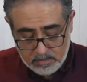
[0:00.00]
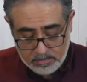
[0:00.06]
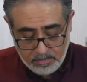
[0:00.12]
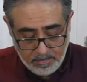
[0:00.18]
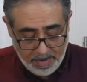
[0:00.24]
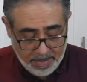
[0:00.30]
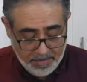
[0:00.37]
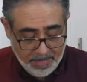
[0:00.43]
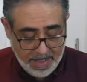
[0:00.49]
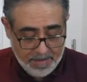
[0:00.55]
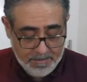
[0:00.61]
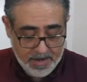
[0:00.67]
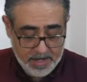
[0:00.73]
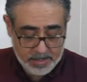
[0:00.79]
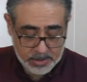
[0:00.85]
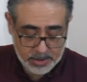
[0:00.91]
about that
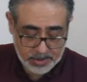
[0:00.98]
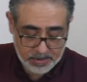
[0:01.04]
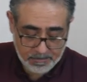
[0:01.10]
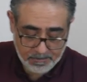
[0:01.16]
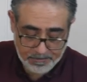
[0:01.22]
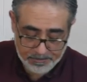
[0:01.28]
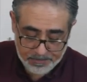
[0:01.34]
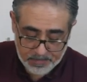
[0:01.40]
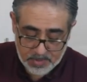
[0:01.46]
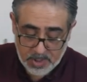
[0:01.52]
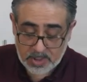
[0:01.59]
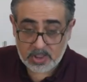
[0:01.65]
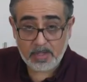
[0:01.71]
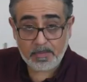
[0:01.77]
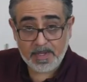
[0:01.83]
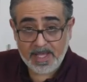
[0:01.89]
much,
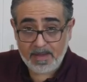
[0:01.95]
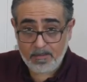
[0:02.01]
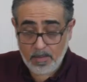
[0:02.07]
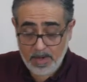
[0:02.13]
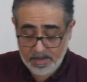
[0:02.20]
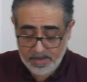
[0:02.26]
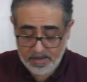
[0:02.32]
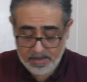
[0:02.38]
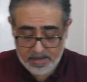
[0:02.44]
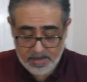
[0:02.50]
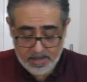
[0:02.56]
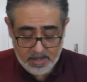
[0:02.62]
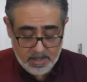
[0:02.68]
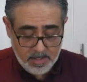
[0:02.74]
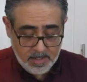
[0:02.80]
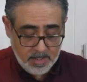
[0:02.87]
just to begin with.
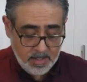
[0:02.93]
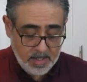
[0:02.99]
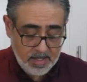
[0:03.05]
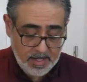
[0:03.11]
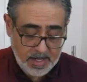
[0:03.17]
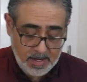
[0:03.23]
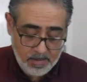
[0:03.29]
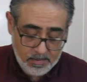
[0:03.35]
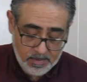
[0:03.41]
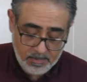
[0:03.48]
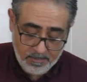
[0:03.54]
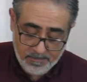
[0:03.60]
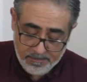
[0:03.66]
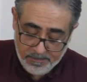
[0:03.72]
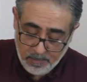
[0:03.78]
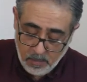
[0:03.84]
And now with a
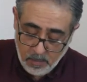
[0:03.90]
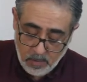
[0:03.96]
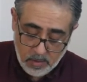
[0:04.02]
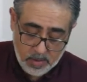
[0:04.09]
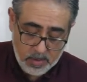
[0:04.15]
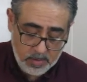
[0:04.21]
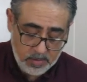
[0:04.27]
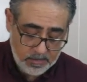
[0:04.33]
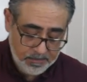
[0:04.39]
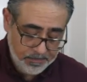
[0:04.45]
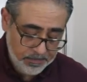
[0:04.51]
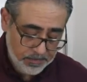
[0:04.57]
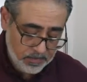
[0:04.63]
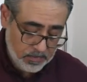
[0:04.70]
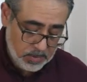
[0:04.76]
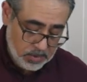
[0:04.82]
fork,
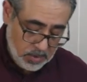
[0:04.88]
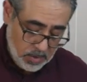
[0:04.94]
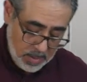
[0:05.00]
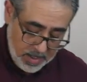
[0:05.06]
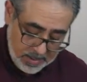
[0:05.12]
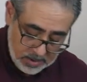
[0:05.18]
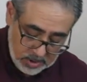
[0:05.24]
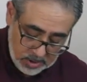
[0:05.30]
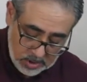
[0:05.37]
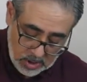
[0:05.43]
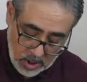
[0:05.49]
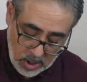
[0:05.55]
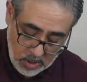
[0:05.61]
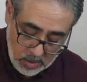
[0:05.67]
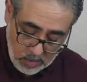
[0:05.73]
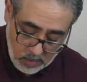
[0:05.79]
try and
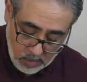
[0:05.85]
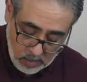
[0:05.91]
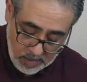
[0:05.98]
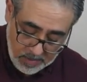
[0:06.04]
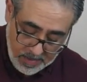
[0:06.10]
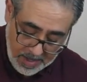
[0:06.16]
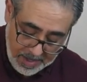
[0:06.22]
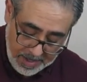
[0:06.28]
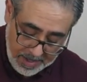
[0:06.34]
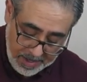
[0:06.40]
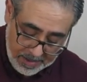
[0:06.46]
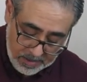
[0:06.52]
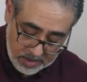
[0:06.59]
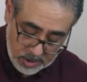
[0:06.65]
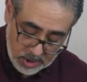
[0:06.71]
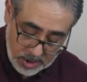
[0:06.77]
stir all of that
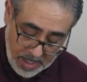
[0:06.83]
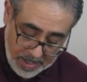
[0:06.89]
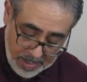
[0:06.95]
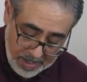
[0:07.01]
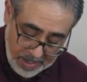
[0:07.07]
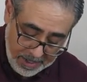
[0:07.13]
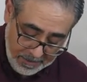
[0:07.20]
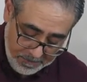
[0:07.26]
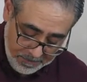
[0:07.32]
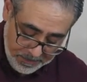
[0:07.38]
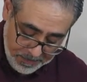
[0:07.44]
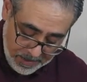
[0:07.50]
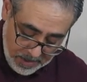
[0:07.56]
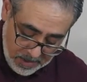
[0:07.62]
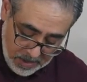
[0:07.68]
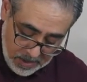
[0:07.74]
in gently.
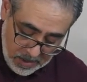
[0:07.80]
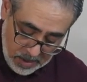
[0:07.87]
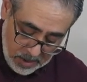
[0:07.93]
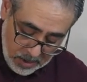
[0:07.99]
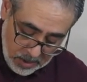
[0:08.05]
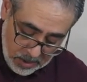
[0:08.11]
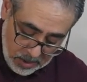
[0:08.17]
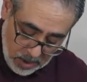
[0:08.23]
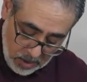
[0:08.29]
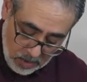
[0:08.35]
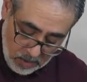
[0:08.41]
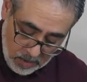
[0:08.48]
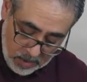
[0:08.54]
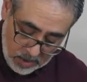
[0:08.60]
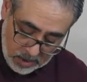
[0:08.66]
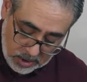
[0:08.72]
You don't
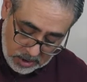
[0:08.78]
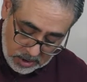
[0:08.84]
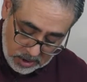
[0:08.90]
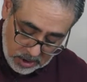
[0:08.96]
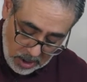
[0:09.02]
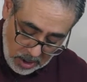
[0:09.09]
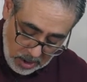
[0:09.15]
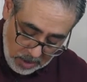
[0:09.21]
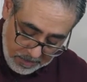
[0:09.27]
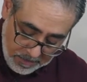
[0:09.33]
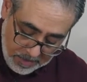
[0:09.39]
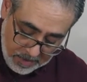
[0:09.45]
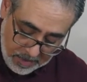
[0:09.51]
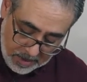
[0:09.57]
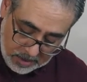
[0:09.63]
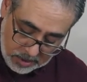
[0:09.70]
want to disturb
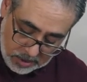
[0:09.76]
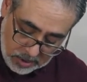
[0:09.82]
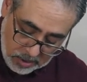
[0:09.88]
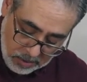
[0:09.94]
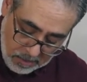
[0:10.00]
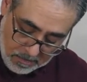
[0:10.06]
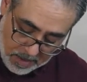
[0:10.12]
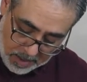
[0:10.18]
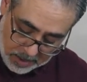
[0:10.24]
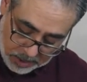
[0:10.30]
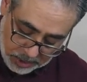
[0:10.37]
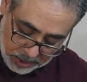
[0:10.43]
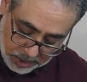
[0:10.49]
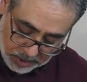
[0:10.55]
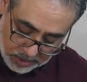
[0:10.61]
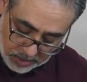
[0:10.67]
this too
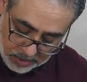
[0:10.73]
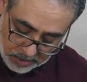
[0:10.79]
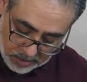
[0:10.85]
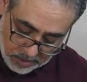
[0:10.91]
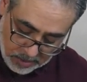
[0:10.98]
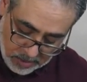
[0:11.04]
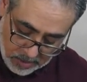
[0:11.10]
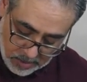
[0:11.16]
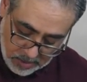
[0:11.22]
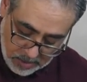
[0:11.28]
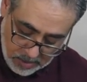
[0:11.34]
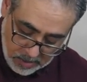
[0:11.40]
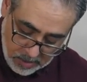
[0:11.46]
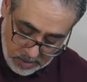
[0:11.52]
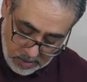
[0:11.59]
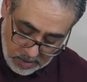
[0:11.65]
much.
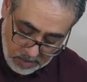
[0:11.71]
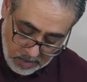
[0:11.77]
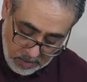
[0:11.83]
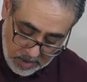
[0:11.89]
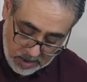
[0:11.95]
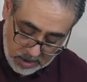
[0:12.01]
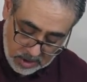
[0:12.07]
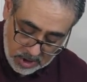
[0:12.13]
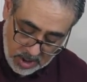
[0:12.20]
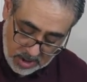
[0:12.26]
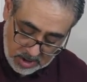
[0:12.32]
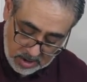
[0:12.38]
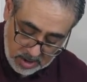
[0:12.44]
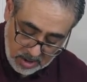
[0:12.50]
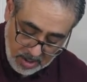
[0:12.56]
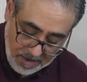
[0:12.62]
We want it
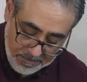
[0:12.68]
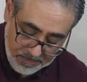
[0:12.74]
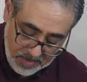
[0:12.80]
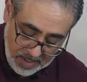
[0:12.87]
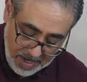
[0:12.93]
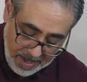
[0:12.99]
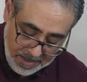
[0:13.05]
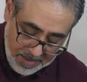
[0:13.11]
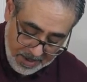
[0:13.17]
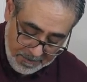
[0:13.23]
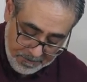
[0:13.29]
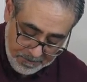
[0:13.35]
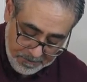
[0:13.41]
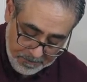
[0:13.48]
just to come together.